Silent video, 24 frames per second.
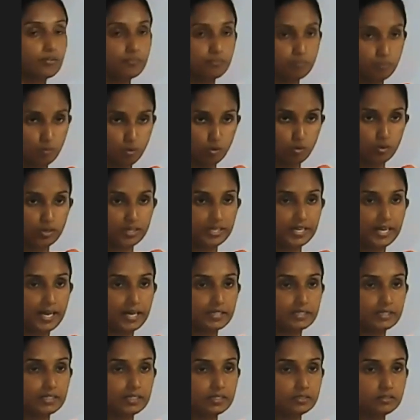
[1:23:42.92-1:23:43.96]
of more
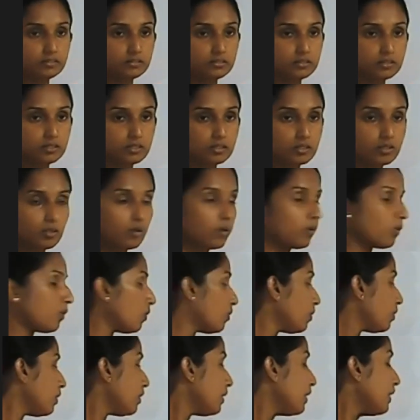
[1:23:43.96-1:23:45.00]
reactants,
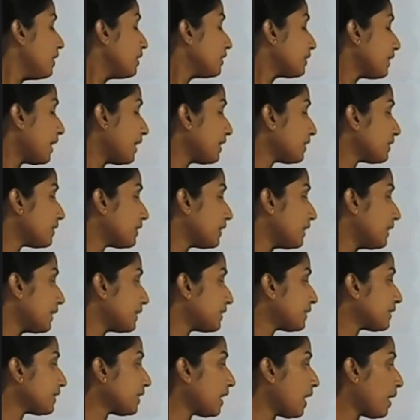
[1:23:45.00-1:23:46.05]
or can
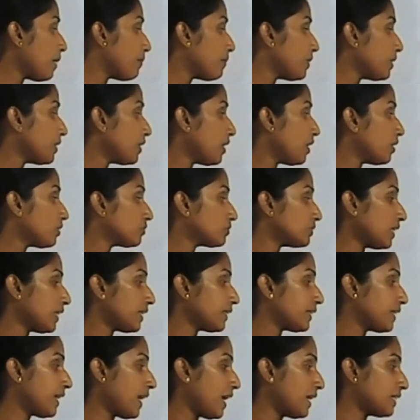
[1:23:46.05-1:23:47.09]
collect a carbon
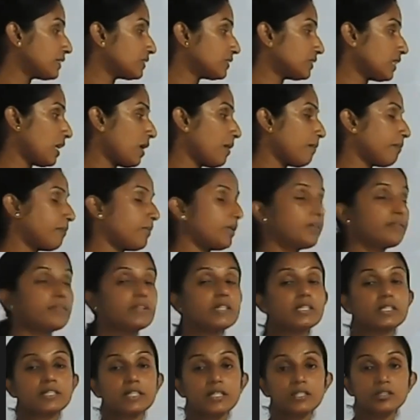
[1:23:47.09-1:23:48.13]
dioxide gas sample
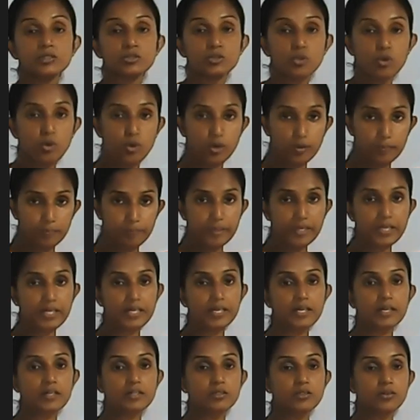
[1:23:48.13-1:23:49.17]
with a short
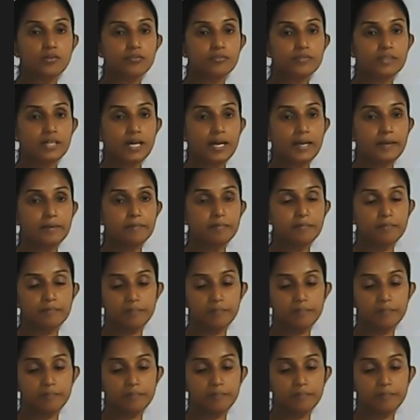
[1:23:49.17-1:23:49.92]
period of time,